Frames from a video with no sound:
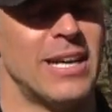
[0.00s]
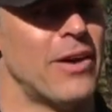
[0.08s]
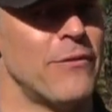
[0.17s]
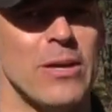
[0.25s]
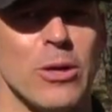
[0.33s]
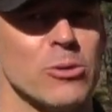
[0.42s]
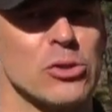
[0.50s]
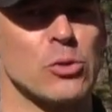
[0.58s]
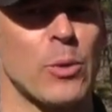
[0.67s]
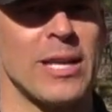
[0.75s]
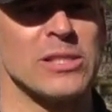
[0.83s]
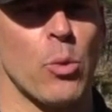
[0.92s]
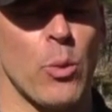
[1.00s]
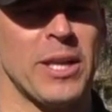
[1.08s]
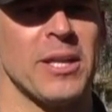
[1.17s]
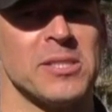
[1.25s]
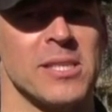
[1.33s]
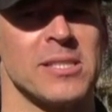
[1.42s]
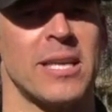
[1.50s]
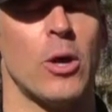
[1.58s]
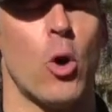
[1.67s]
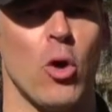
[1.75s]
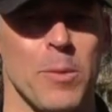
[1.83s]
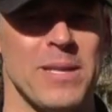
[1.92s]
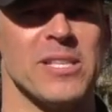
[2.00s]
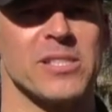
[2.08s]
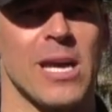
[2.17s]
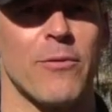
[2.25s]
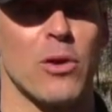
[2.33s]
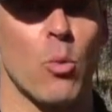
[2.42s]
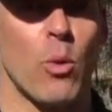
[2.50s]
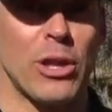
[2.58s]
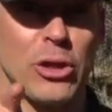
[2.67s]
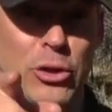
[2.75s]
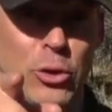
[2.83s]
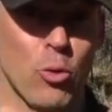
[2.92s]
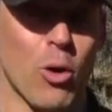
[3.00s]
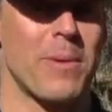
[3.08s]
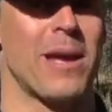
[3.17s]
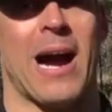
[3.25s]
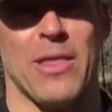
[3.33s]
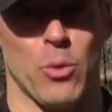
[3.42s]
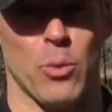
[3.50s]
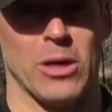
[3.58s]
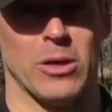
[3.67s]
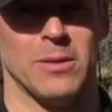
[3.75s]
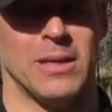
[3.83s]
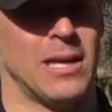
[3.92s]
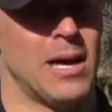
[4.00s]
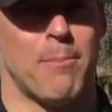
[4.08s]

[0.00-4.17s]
A vehicle's strengths and weaknesses can only be discovered when you are behind the wheel.